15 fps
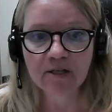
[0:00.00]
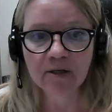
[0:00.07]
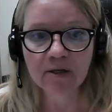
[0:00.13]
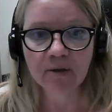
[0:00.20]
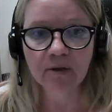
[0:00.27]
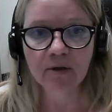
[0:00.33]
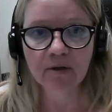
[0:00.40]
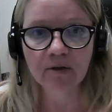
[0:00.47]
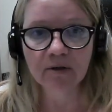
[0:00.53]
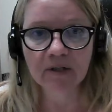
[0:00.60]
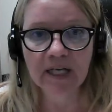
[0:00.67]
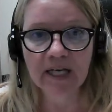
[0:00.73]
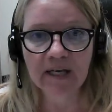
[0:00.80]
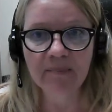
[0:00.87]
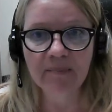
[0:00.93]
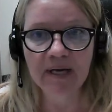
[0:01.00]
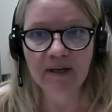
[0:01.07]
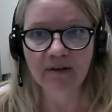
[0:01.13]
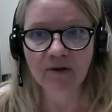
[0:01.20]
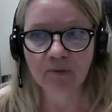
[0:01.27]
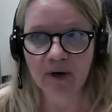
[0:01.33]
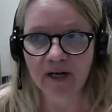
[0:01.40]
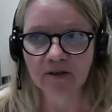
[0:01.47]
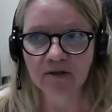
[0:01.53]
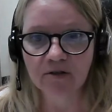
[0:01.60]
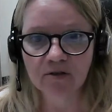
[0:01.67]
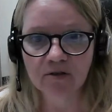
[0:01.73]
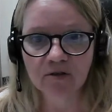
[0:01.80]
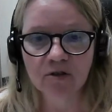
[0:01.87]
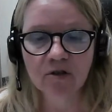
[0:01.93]
to keep in the
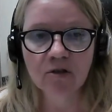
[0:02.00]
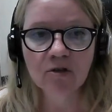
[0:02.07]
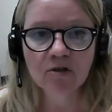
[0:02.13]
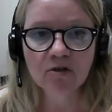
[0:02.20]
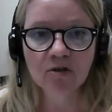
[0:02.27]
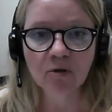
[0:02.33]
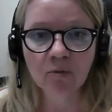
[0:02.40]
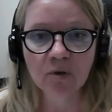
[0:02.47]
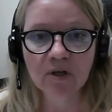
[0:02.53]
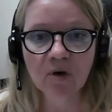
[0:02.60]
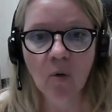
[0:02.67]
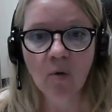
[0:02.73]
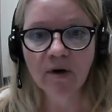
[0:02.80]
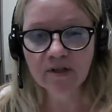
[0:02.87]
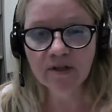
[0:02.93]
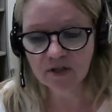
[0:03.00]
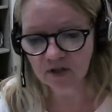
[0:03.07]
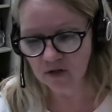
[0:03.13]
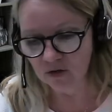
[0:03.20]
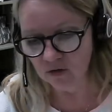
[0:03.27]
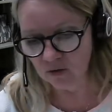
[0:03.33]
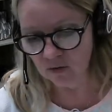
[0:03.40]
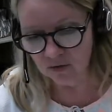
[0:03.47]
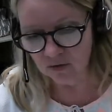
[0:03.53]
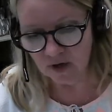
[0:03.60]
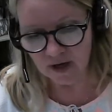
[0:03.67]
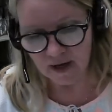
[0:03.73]
records. So we're going to